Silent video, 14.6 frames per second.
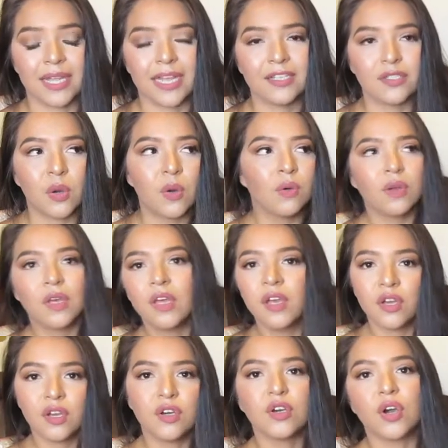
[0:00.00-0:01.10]
Like, don't
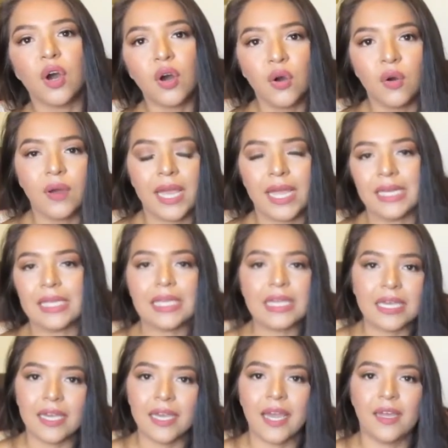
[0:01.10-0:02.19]
go and
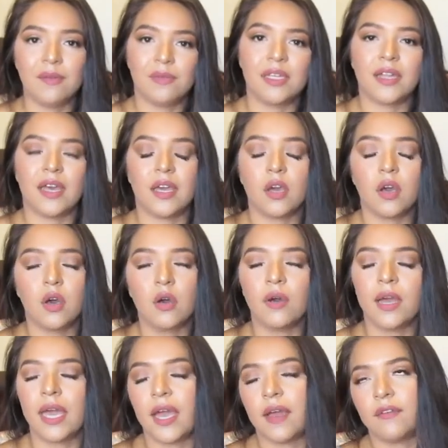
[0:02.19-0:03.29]
eat and be like, oh,
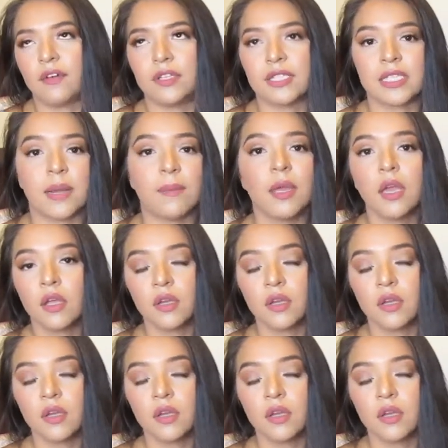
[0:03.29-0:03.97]
I have all this time.